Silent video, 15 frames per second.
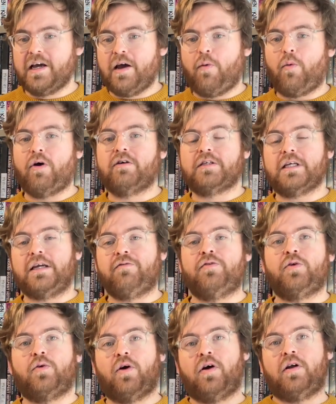Whereas if
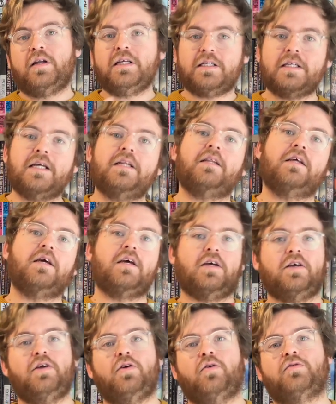you are listening,
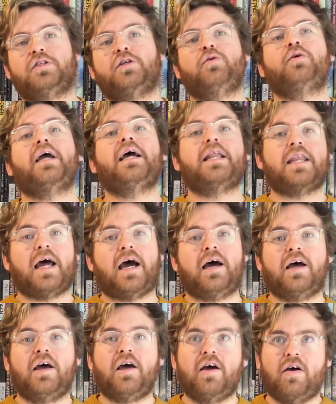obviously you're getting that
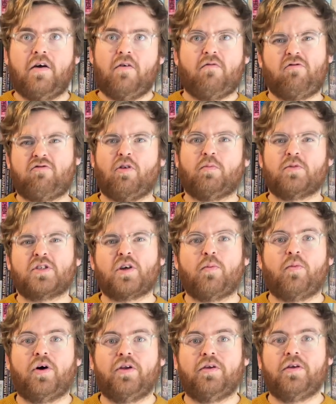from
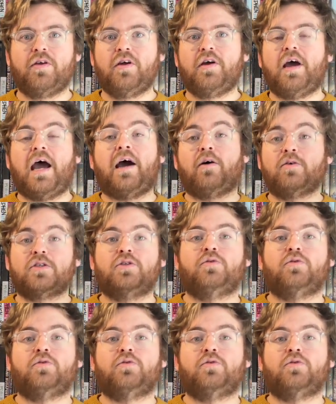someone else.